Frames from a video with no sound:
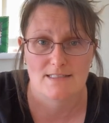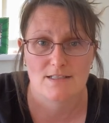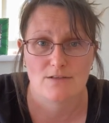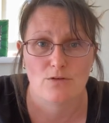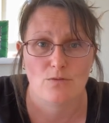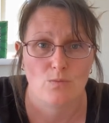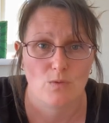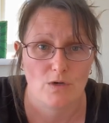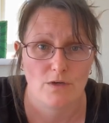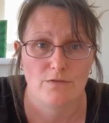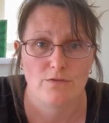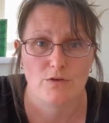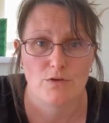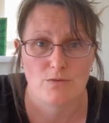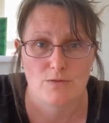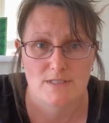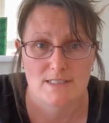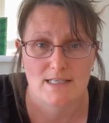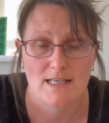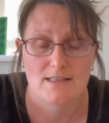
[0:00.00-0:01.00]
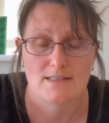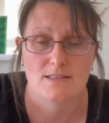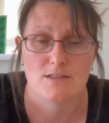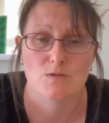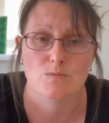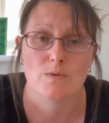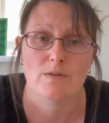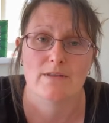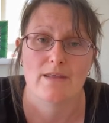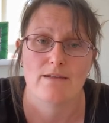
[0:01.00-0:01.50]
and one of your assessors
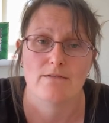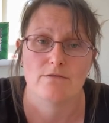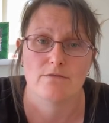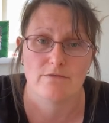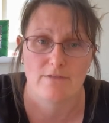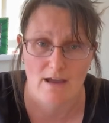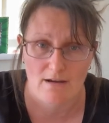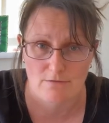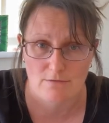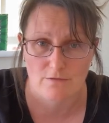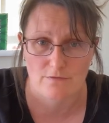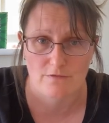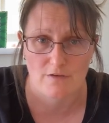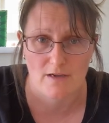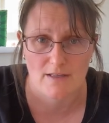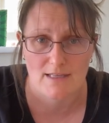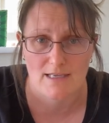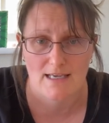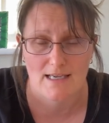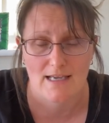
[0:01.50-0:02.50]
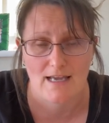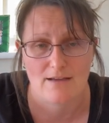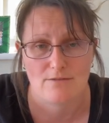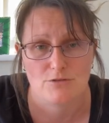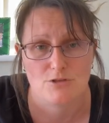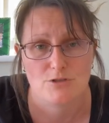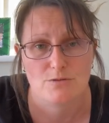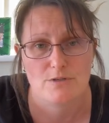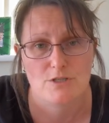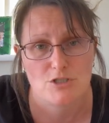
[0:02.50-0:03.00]
would then verify the account
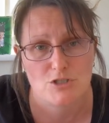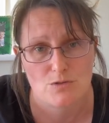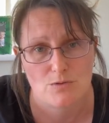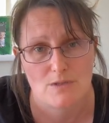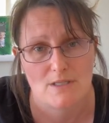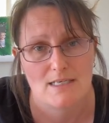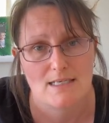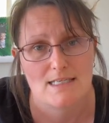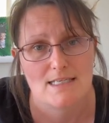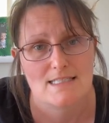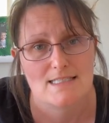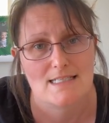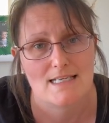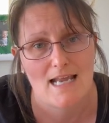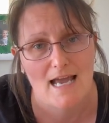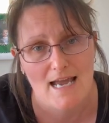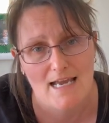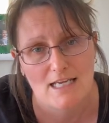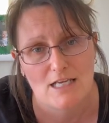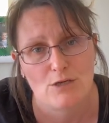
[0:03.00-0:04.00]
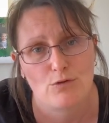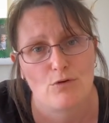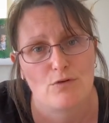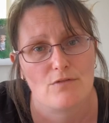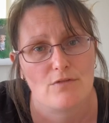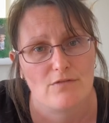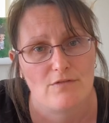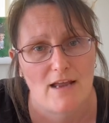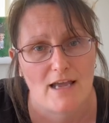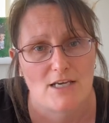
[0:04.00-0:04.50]
to ensure that it is an accurate
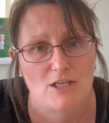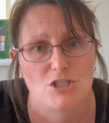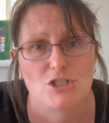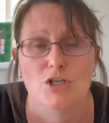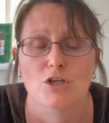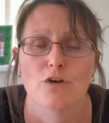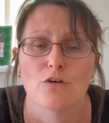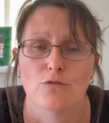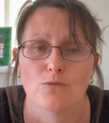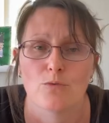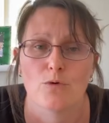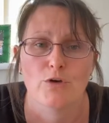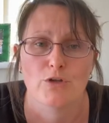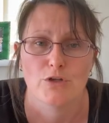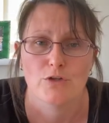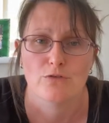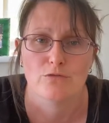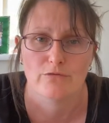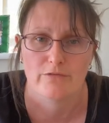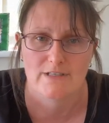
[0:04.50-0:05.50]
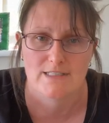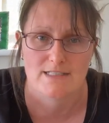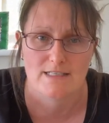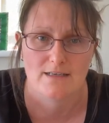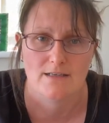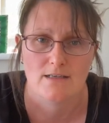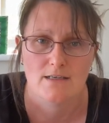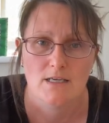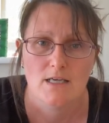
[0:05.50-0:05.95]
reflection of what you've written.